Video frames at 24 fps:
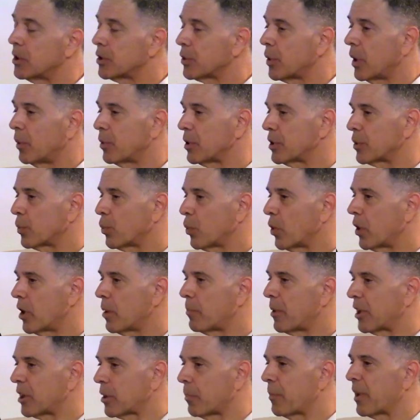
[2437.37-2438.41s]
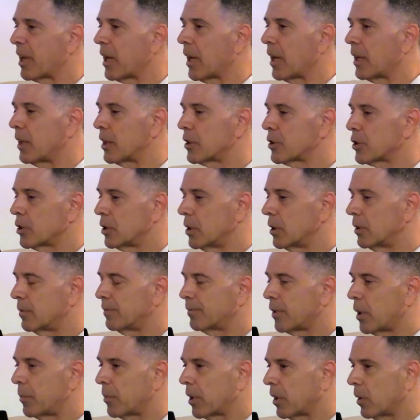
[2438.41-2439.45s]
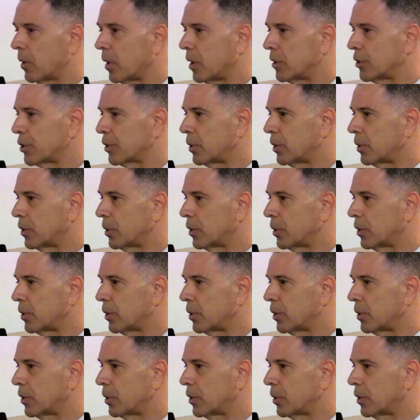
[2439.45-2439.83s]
so I wasn't worried about the mechanics or pharmacological.